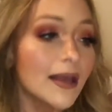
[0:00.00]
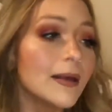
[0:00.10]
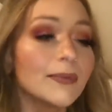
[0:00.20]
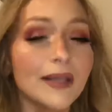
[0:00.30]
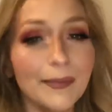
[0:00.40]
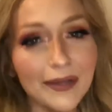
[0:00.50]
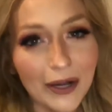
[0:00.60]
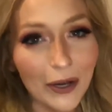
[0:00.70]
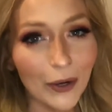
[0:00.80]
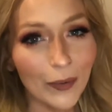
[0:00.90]
But let me
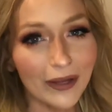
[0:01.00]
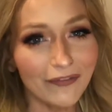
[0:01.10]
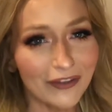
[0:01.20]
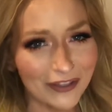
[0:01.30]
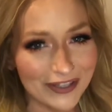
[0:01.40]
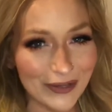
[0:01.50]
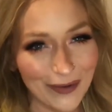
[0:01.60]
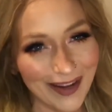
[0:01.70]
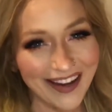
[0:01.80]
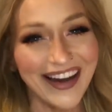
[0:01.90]
know if it looks
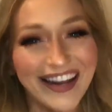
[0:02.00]
okay.